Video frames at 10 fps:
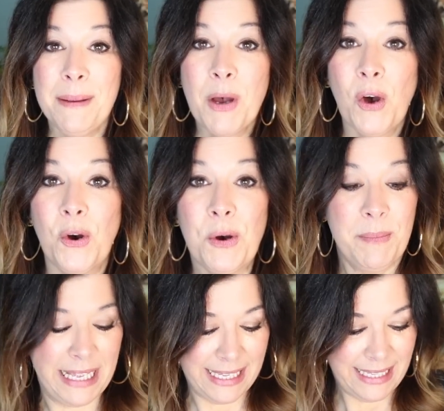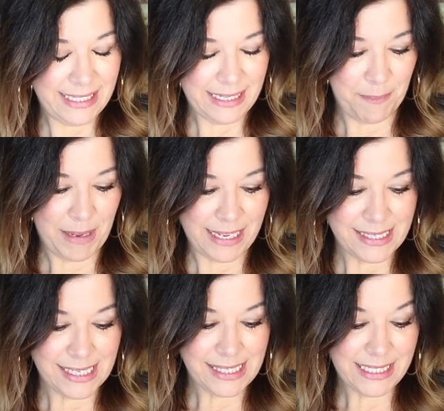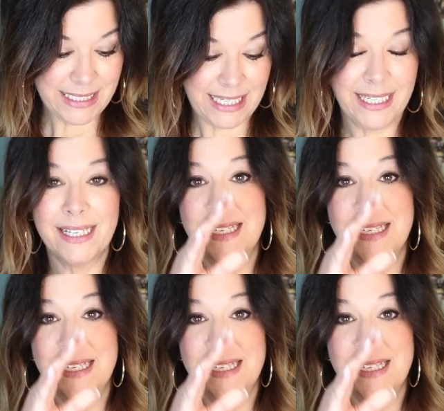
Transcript: am home and my assistant Tina